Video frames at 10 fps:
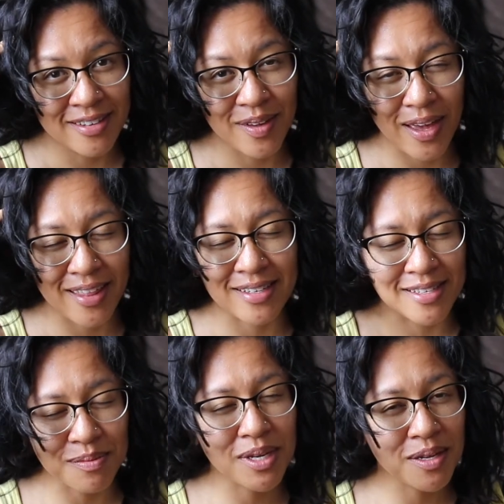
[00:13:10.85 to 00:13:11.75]
Okay, that
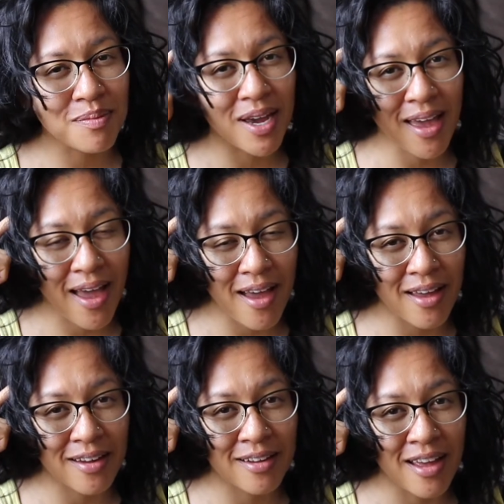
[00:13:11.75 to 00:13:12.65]
doesn't mean in my
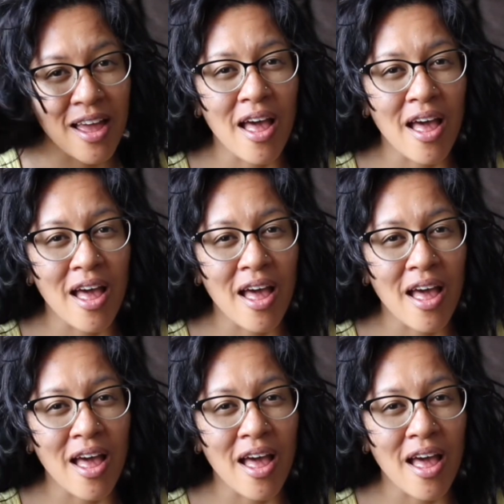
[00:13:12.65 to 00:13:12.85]
head